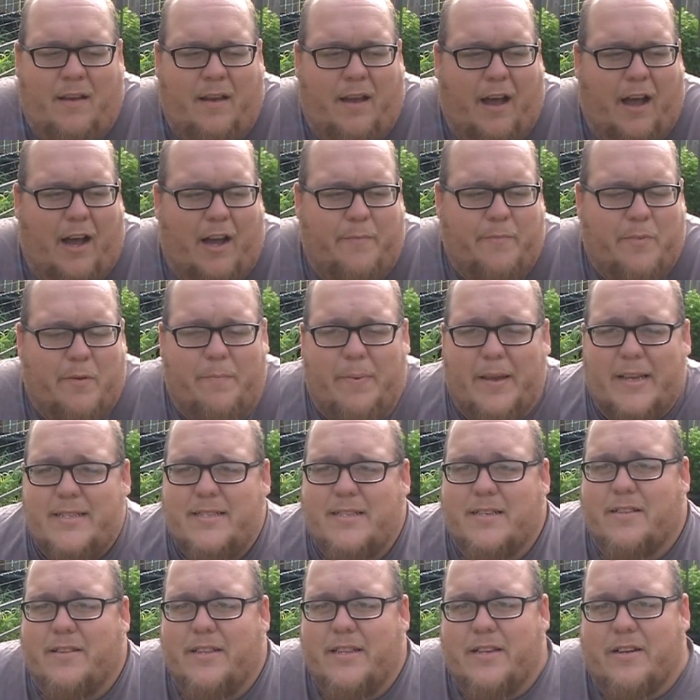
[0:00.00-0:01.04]
But
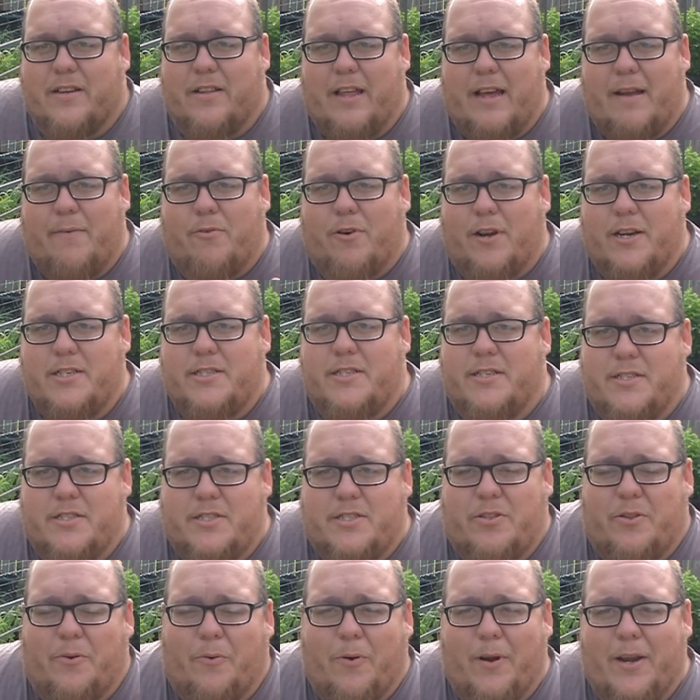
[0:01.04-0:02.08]
basically the collaboration is
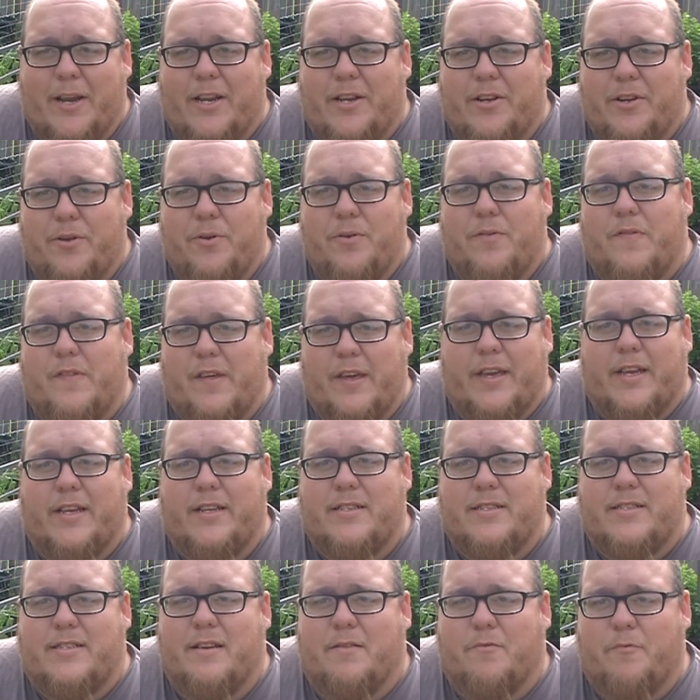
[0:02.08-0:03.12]
3 new
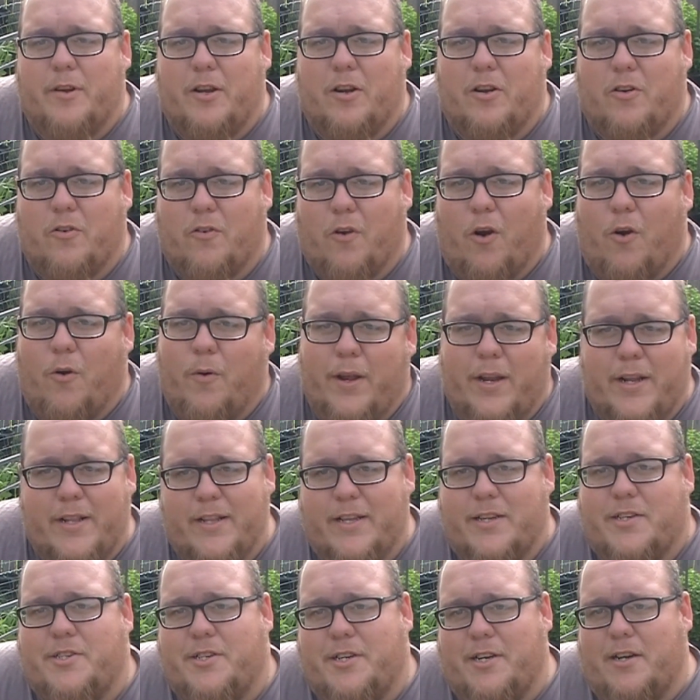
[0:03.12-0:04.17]
things that we are growing
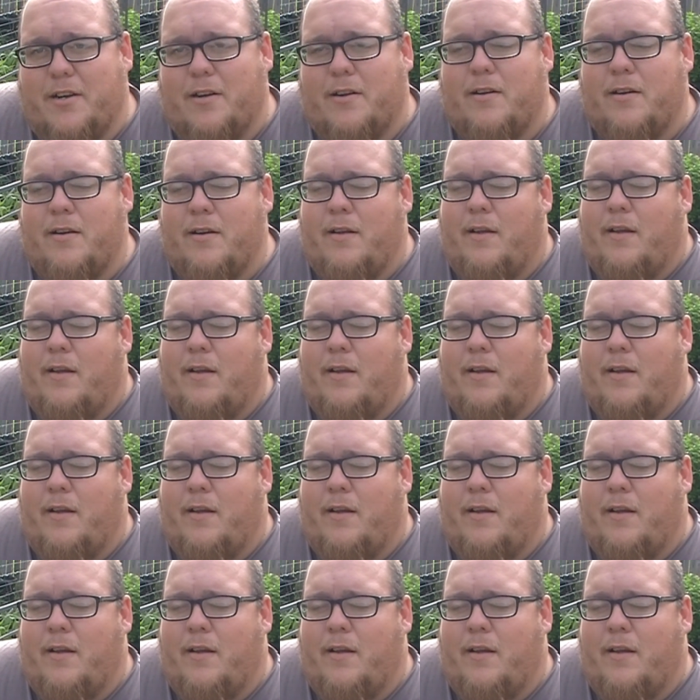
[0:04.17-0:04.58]
this year.